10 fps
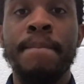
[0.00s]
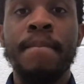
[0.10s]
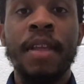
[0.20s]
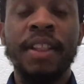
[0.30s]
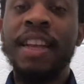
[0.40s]

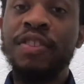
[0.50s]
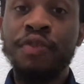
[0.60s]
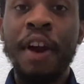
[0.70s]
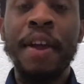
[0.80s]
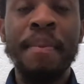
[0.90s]
That's
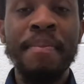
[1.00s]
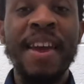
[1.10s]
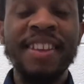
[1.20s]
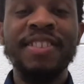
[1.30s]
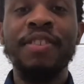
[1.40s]
right,
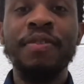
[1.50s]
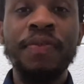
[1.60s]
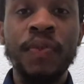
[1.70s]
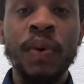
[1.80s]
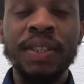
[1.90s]
mezzo
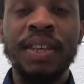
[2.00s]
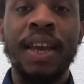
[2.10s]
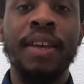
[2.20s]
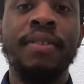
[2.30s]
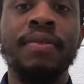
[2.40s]

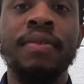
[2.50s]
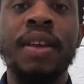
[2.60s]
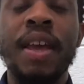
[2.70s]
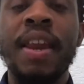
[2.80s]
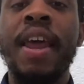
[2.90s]
forte.
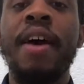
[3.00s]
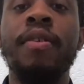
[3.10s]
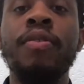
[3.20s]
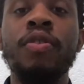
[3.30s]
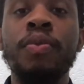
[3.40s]
Now,
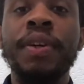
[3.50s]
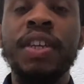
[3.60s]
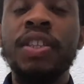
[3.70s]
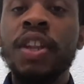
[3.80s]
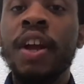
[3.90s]
we
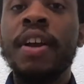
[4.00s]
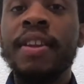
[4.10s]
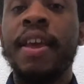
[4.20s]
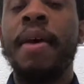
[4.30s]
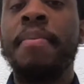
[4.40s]
just learned
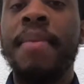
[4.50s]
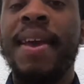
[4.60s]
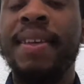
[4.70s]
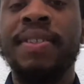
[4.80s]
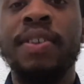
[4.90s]
that
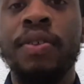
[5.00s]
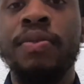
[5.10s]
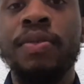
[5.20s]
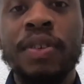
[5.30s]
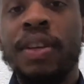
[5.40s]

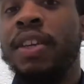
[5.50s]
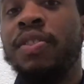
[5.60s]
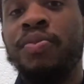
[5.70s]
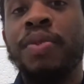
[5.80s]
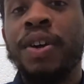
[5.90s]
mezzo is a
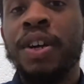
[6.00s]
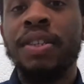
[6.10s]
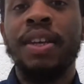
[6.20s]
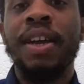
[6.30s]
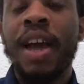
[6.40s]
word
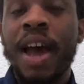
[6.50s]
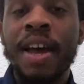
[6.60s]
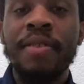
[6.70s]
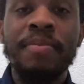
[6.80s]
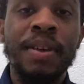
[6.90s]
that kind
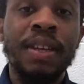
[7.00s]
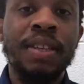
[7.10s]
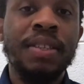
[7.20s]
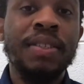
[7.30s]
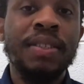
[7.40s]
of
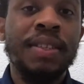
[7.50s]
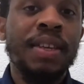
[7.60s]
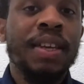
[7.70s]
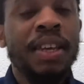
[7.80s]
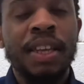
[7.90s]
means
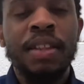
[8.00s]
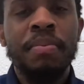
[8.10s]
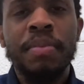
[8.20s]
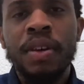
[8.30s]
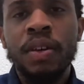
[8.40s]
in the
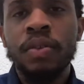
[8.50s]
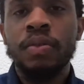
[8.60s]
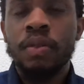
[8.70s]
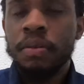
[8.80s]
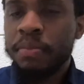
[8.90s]
middle
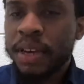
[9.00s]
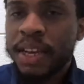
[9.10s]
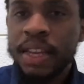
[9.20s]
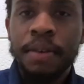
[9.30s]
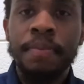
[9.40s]
or
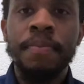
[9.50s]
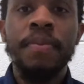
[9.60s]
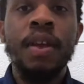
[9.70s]
medium.